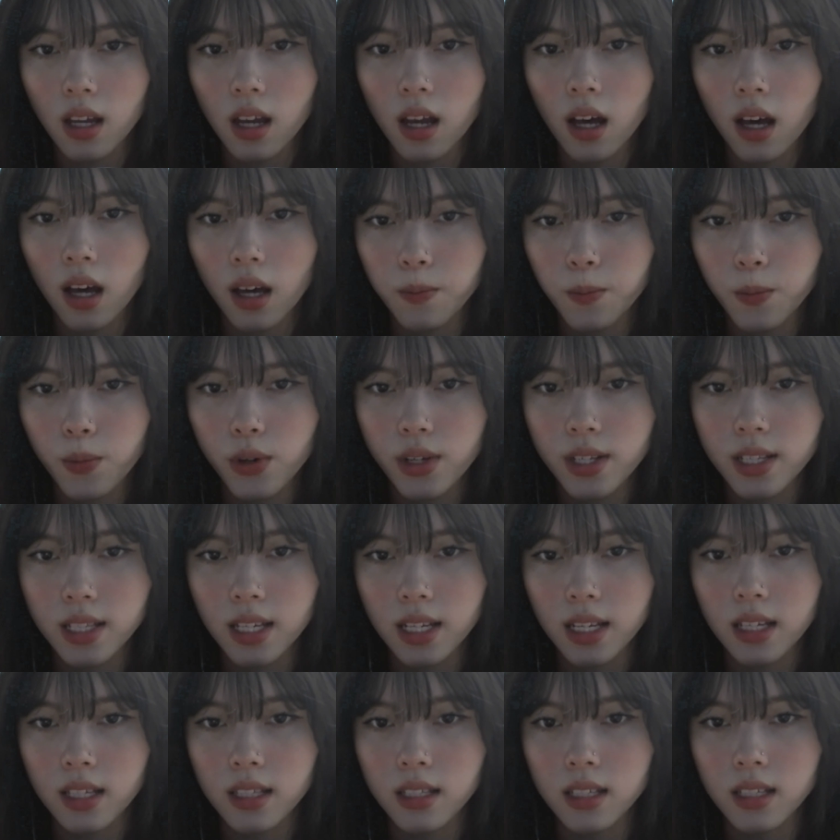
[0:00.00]

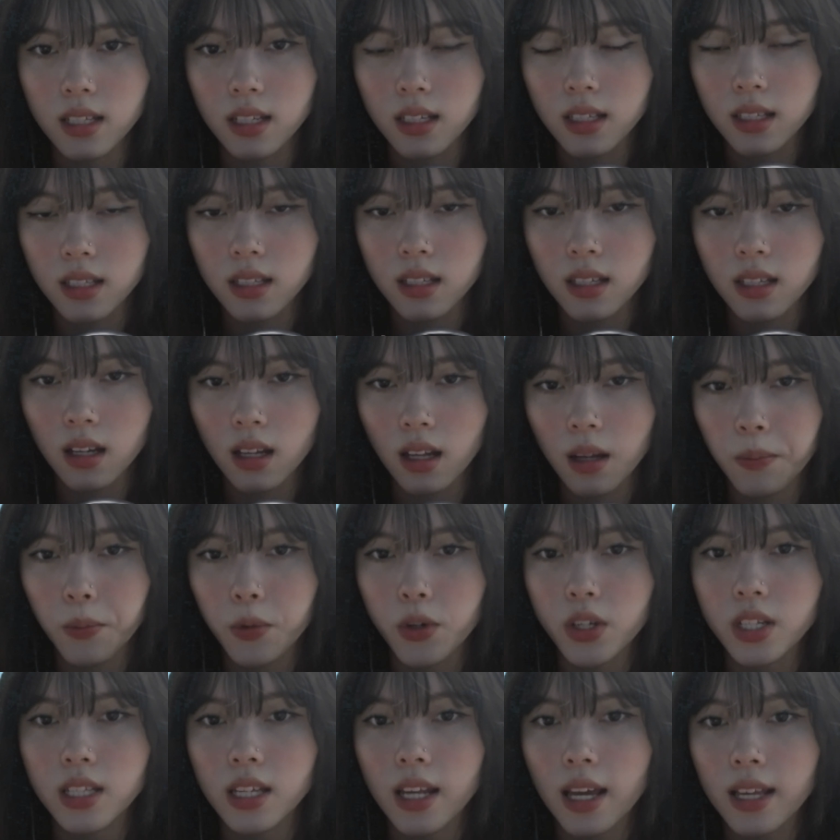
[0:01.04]

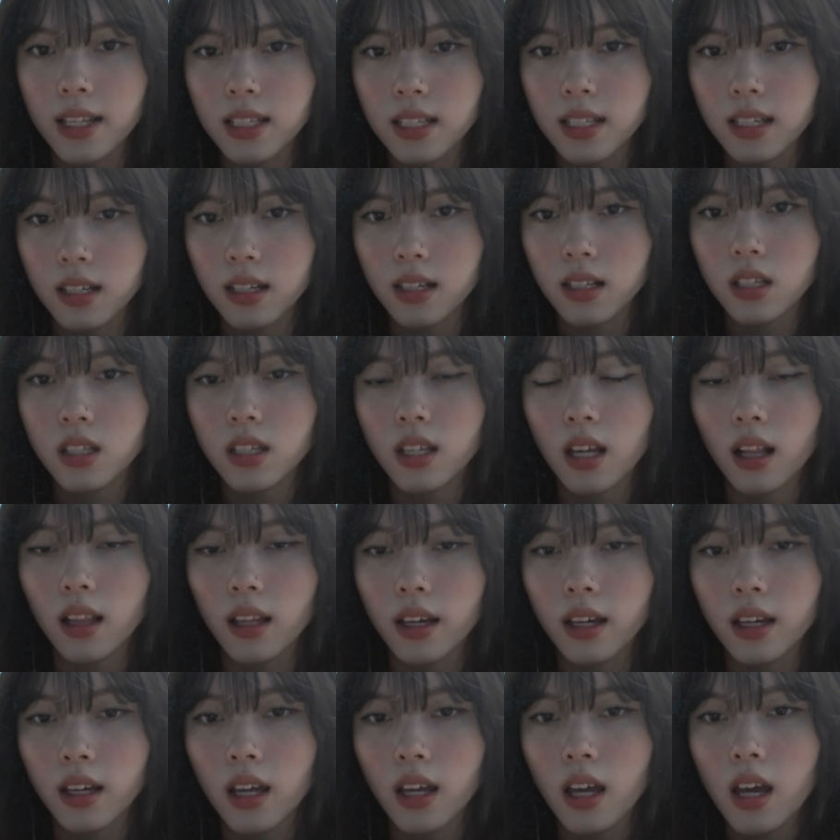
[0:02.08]
unprecedented
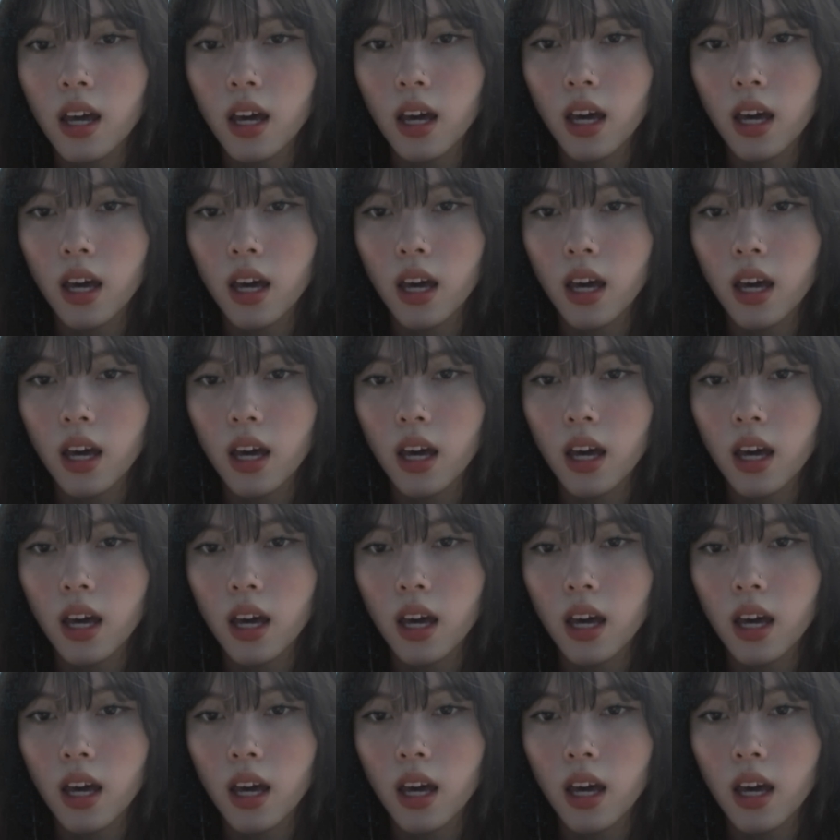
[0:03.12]
selling